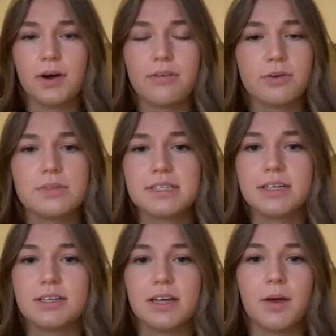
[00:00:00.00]
Everyone's there
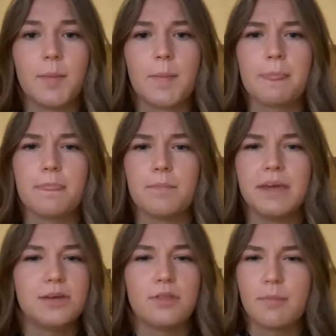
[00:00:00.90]
to
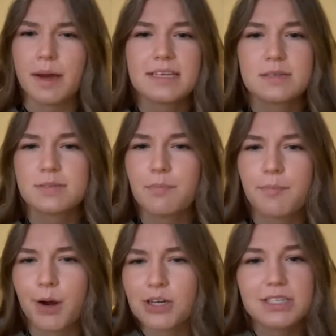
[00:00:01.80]
make you the best
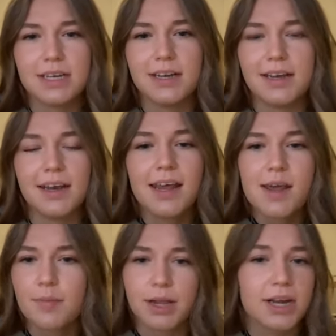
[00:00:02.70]
person and
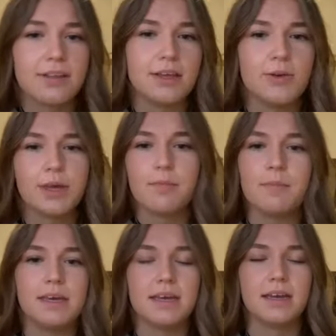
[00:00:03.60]
player that you can
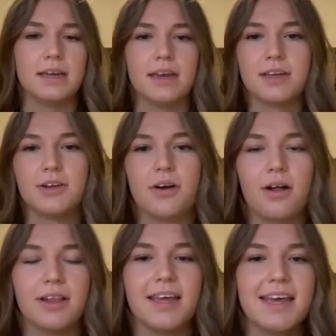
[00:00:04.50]
be and you're
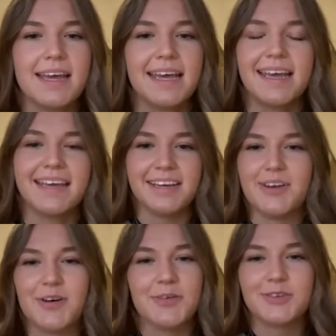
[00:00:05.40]
all you
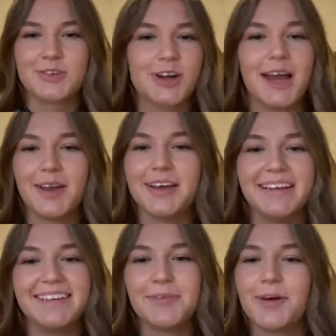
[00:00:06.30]
know, trying to
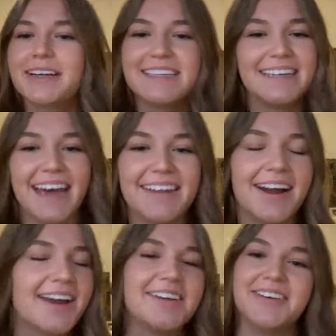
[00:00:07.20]
work together.
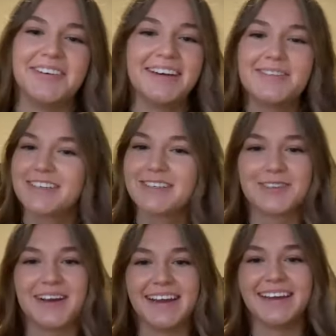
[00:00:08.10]
I don't know. It was just
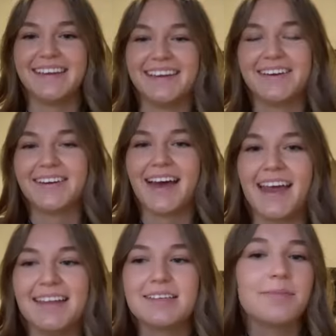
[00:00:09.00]
great, you know,
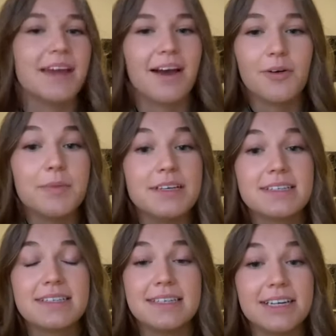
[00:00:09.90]
and it's something I will
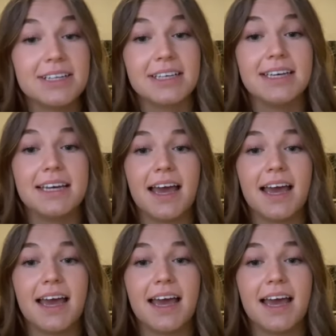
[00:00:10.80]
miss dearly.